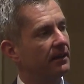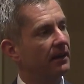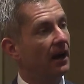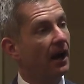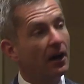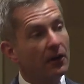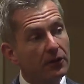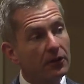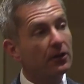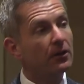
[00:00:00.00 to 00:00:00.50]

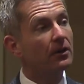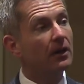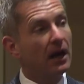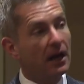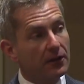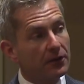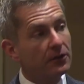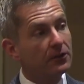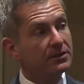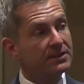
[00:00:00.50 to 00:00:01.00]
other,
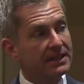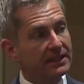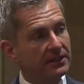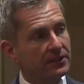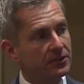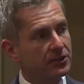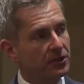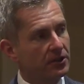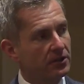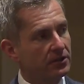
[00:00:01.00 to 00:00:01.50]
other
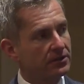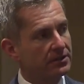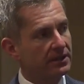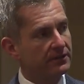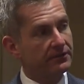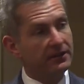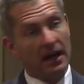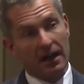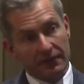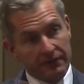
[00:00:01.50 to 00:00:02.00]
signatures
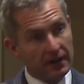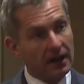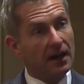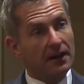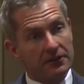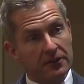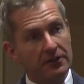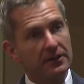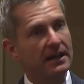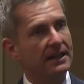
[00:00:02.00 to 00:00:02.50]
of, of
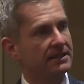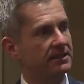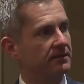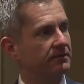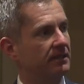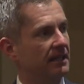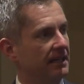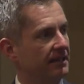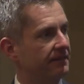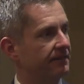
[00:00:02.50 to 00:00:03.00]
other kinds
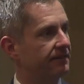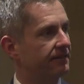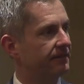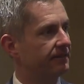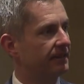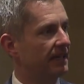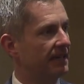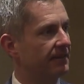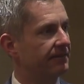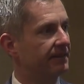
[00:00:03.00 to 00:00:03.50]
of life,
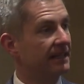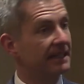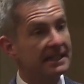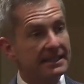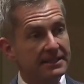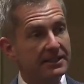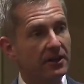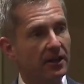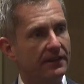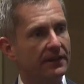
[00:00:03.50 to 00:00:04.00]
life that
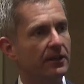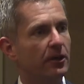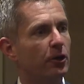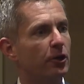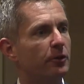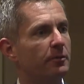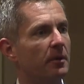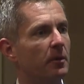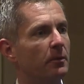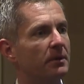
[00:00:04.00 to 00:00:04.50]
isn't on the
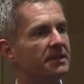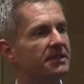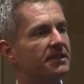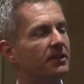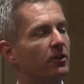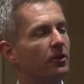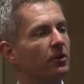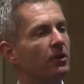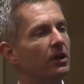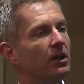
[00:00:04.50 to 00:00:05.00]
Earth, but we would
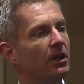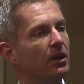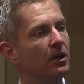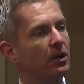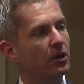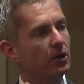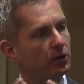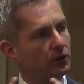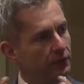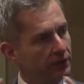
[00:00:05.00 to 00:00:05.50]
still
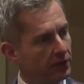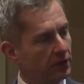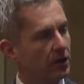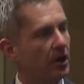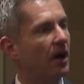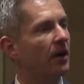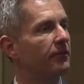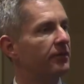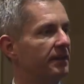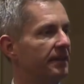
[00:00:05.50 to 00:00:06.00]
feel
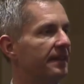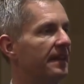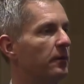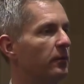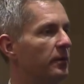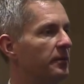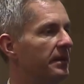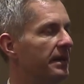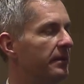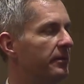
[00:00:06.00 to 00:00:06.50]
confident that
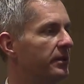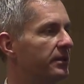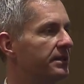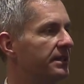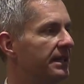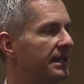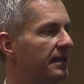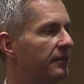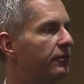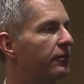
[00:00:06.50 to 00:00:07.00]
we'd be able
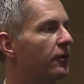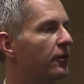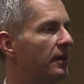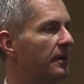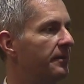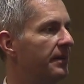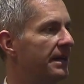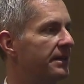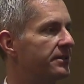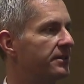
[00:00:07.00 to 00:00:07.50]
to infer
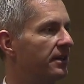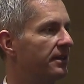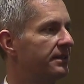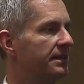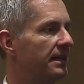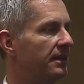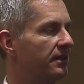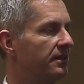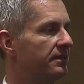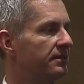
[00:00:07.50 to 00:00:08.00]
it based on
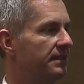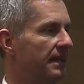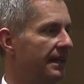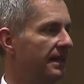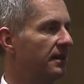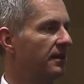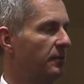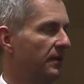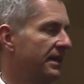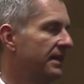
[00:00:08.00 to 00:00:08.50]

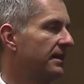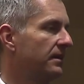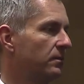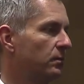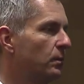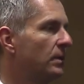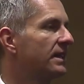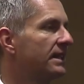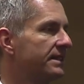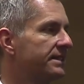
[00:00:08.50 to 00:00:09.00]
data we can
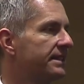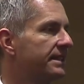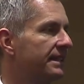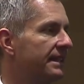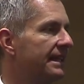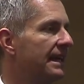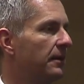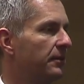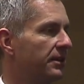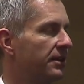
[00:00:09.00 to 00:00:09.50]

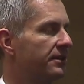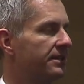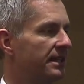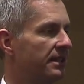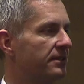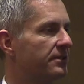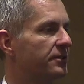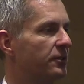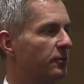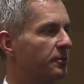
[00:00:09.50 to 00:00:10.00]
realistically get with our
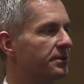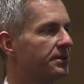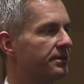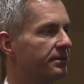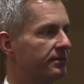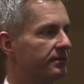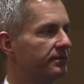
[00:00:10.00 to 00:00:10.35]
telescopes.